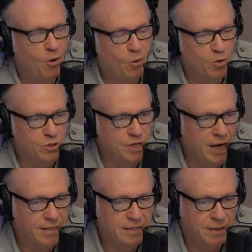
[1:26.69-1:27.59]
was
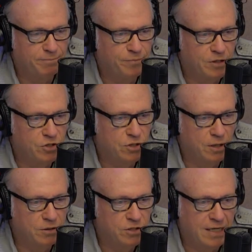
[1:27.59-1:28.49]
not
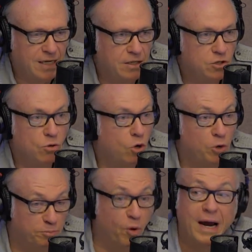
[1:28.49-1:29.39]
taking the
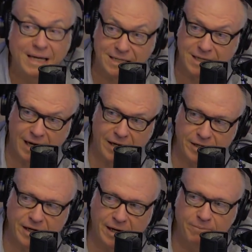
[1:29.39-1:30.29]
so-called breaks on
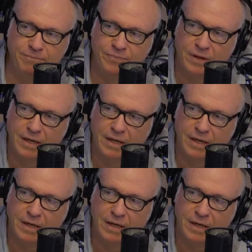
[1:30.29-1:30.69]
time. Yeah.